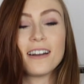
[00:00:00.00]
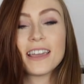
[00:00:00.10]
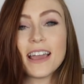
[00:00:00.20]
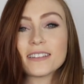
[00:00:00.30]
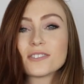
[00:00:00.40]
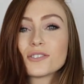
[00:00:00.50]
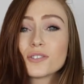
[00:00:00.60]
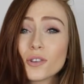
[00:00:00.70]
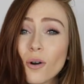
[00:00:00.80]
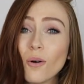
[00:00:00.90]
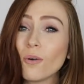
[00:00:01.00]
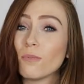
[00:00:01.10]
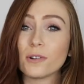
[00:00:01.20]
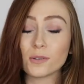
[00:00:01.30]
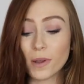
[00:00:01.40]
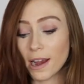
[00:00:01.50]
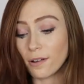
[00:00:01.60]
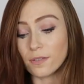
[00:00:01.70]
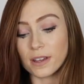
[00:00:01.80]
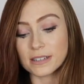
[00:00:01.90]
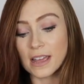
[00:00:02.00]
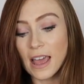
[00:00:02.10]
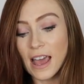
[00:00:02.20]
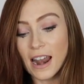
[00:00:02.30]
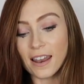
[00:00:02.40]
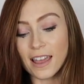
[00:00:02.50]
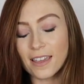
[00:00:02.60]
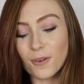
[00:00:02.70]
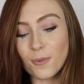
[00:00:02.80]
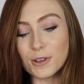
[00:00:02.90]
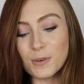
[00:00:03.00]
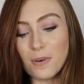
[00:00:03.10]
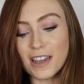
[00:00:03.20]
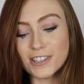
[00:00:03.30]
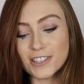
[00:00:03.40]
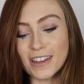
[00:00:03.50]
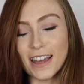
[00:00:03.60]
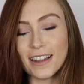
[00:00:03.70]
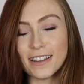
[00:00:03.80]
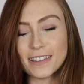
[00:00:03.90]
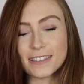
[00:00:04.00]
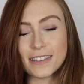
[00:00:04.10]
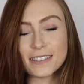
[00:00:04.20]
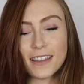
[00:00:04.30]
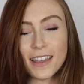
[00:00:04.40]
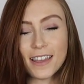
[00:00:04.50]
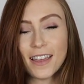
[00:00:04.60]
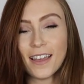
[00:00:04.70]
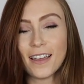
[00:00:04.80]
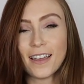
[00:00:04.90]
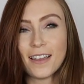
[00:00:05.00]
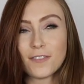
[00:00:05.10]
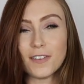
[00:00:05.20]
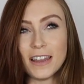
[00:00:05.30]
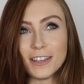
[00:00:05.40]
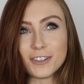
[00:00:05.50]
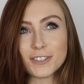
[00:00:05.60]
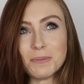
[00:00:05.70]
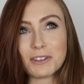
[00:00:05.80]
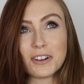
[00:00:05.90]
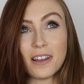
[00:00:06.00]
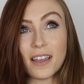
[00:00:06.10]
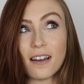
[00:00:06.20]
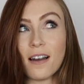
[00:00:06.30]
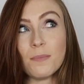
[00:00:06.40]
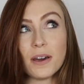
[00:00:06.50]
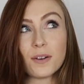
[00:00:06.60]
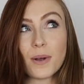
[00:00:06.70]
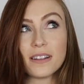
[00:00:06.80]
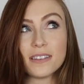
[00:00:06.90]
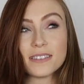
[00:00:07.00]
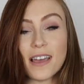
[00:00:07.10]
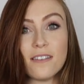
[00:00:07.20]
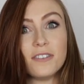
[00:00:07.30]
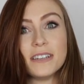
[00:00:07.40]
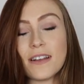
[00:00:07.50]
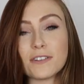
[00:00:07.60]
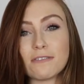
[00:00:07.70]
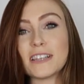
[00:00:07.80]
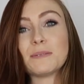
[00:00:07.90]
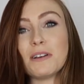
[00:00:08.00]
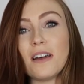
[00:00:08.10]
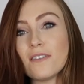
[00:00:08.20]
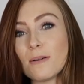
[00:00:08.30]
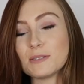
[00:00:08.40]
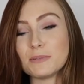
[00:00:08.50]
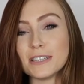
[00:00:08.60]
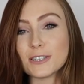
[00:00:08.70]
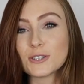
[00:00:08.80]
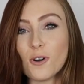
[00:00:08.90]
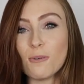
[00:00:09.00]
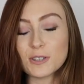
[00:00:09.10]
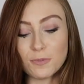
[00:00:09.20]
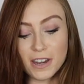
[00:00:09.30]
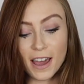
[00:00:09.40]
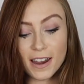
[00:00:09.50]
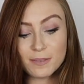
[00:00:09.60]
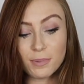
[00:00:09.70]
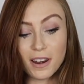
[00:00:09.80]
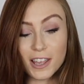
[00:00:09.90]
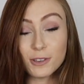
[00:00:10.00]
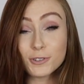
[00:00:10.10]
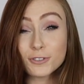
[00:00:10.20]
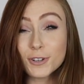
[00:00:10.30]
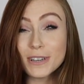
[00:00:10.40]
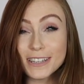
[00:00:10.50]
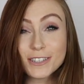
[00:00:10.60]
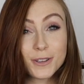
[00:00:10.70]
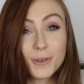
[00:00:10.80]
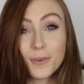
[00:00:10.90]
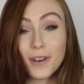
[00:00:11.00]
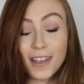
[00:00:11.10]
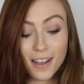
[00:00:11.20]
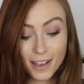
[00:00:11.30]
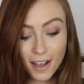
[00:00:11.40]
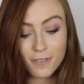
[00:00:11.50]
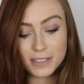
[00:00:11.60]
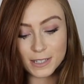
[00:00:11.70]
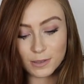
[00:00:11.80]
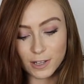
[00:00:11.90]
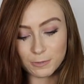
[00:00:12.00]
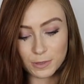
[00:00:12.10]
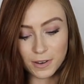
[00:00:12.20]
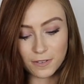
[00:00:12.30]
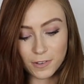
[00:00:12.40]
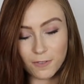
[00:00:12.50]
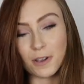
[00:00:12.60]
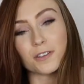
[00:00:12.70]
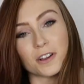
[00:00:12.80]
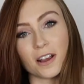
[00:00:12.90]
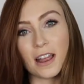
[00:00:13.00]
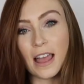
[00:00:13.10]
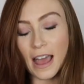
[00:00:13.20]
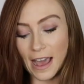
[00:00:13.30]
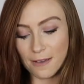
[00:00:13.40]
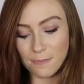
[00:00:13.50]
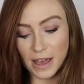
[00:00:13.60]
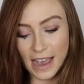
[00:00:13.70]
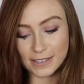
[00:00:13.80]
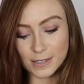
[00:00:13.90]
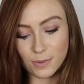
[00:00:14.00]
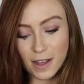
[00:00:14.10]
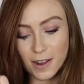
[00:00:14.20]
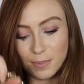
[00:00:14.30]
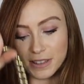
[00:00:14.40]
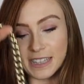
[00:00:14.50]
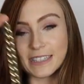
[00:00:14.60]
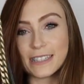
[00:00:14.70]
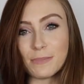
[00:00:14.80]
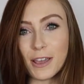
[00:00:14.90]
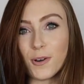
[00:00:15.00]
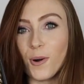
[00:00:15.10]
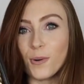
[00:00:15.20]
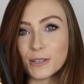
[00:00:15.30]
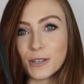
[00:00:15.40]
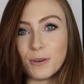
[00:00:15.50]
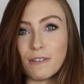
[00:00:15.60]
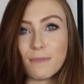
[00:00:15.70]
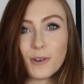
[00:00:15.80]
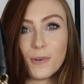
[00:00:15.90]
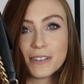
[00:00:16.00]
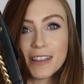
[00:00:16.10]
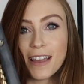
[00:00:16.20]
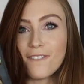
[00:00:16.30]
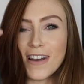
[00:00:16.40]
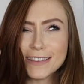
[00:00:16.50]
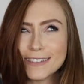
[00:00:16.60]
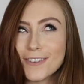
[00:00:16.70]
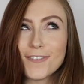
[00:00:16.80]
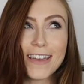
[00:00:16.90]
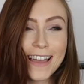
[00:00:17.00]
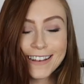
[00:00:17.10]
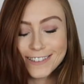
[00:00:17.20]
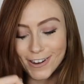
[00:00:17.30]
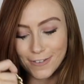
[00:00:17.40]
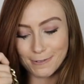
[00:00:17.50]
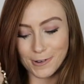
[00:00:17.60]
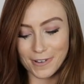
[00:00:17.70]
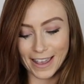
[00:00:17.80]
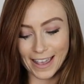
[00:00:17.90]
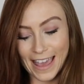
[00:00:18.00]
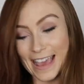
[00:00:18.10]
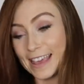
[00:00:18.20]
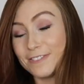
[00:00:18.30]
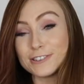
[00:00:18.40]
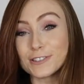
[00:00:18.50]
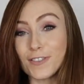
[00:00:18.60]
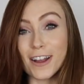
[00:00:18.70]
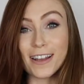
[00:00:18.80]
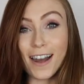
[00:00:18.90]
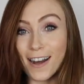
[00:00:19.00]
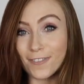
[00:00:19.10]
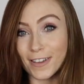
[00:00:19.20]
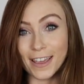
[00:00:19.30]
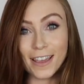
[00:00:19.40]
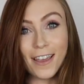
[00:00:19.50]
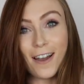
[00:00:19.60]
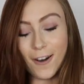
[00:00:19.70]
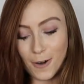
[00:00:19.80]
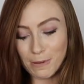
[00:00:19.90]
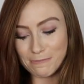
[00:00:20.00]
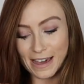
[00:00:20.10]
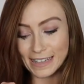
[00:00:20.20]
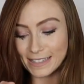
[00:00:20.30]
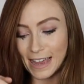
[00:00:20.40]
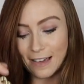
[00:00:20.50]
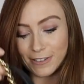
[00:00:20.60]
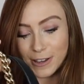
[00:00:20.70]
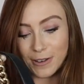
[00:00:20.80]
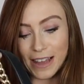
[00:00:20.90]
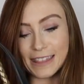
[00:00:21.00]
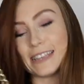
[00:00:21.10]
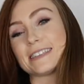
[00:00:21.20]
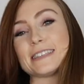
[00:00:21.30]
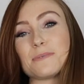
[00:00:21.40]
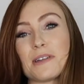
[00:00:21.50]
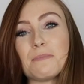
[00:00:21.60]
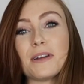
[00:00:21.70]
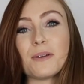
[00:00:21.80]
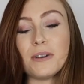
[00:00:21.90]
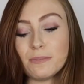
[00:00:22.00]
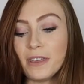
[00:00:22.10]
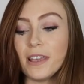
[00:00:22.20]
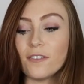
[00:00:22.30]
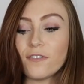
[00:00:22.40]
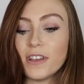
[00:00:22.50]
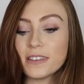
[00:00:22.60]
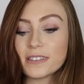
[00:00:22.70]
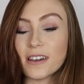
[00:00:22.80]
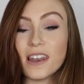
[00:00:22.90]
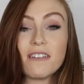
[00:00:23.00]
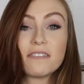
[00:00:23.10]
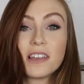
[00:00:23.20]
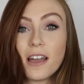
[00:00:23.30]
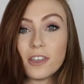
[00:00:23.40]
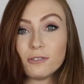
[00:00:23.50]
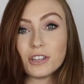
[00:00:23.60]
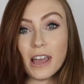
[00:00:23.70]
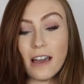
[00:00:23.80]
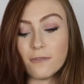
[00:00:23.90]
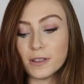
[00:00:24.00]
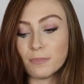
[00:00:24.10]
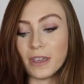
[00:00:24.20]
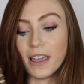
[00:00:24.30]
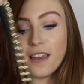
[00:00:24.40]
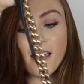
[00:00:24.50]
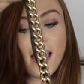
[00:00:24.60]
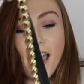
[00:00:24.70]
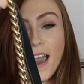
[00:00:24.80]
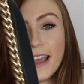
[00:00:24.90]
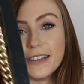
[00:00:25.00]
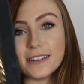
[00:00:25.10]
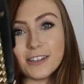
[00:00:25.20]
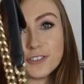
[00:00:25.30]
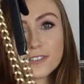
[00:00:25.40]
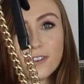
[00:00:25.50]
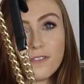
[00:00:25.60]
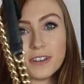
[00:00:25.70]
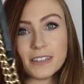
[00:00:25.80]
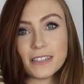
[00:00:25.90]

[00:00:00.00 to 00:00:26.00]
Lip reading: I get so much wear out of it. Like, when you buy Chanel, it's this like feeling in your stomach, you're like, oh, I better wear this every day for the rest of my life. I'm spending so much money on it, but like you truly do. Like I obviously switch between a few of my other bags as well, but this is my go-to if I'm going to a fancy event or if I'm going even just for a coffee up on Madison Avenue. Like this is what I bring with me. It fits kind of everything I usually have with me and I just love it.